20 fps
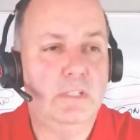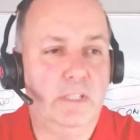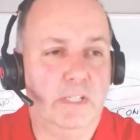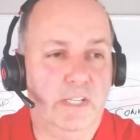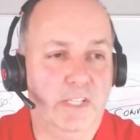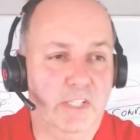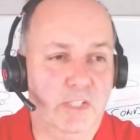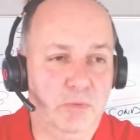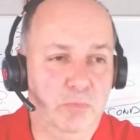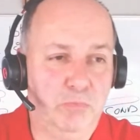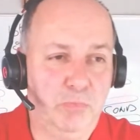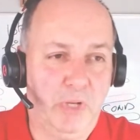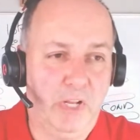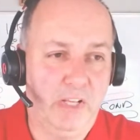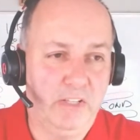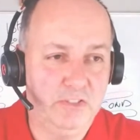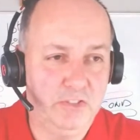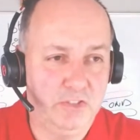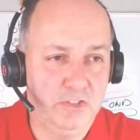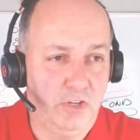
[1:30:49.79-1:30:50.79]

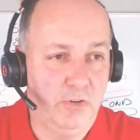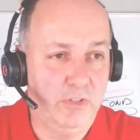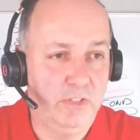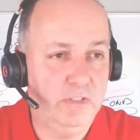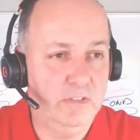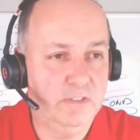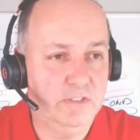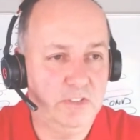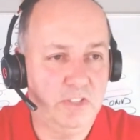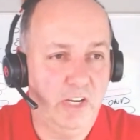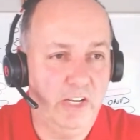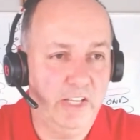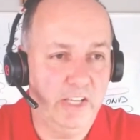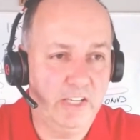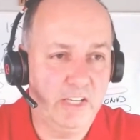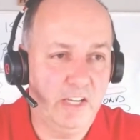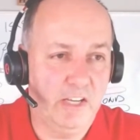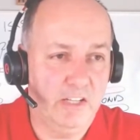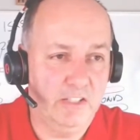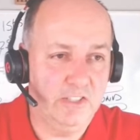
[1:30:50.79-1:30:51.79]
But sorry, Stanley, I
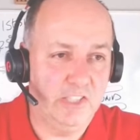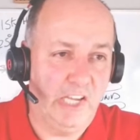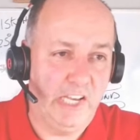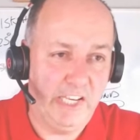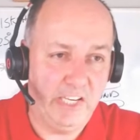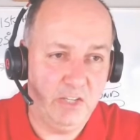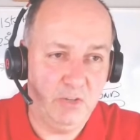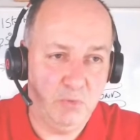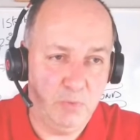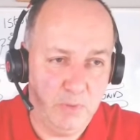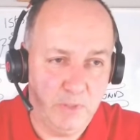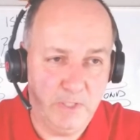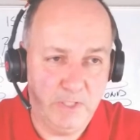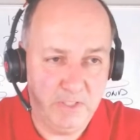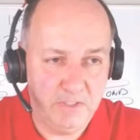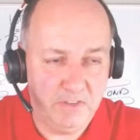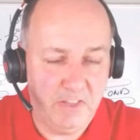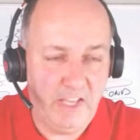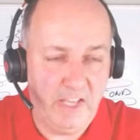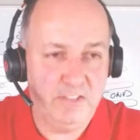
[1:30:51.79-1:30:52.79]
can't tell
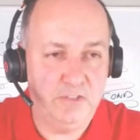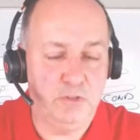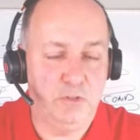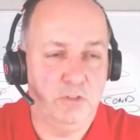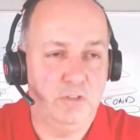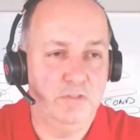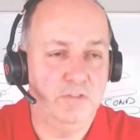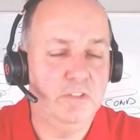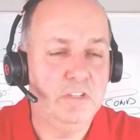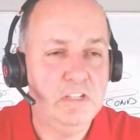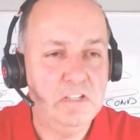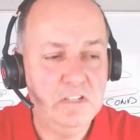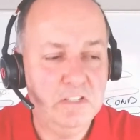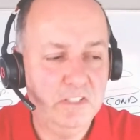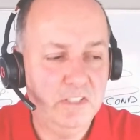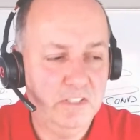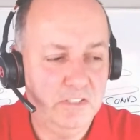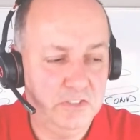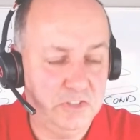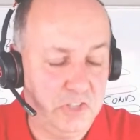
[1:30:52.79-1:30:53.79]
you that sort of
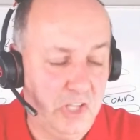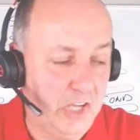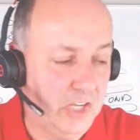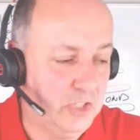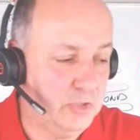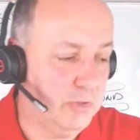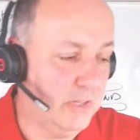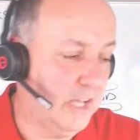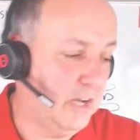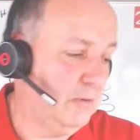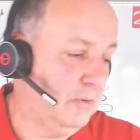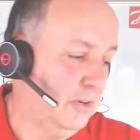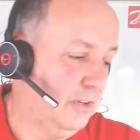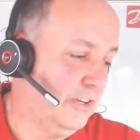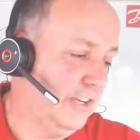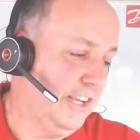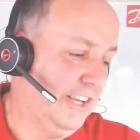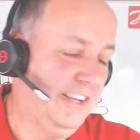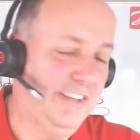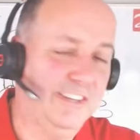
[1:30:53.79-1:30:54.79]
stage without
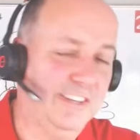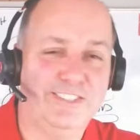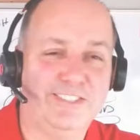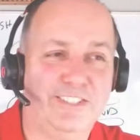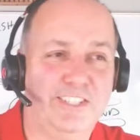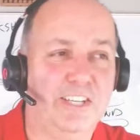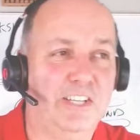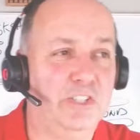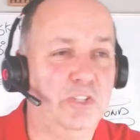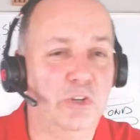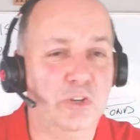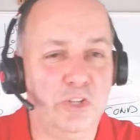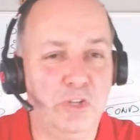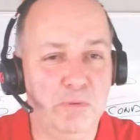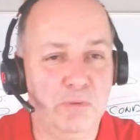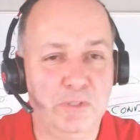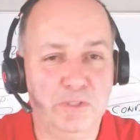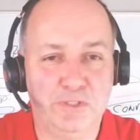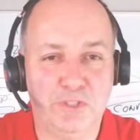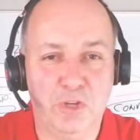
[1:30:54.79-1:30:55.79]
looking at a
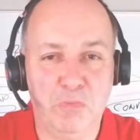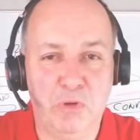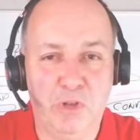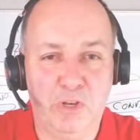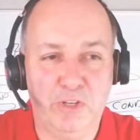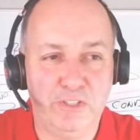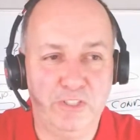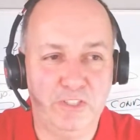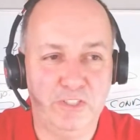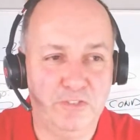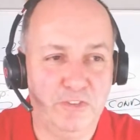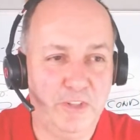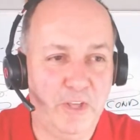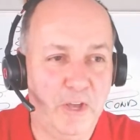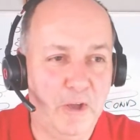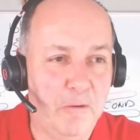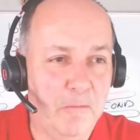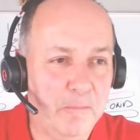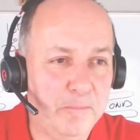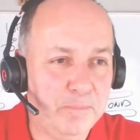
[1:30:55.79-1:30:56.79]
document, so apologies for
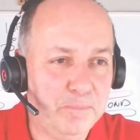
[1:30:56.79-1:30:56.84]
that.